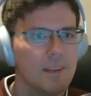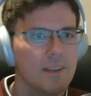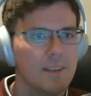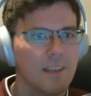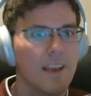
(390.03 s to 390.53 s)

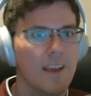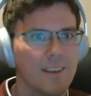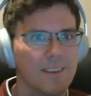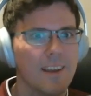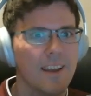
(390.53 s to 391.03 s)
Yeah.
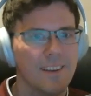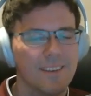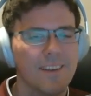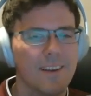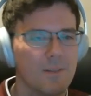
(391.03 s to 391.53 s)

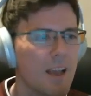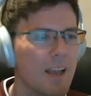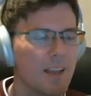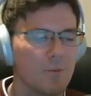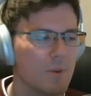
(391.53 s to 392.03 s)

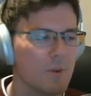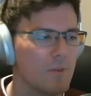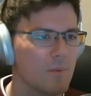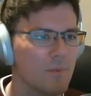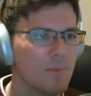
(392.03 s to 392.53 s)
I get to work with
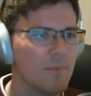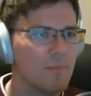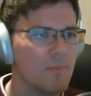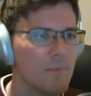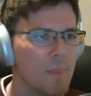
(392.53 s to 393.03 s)
some.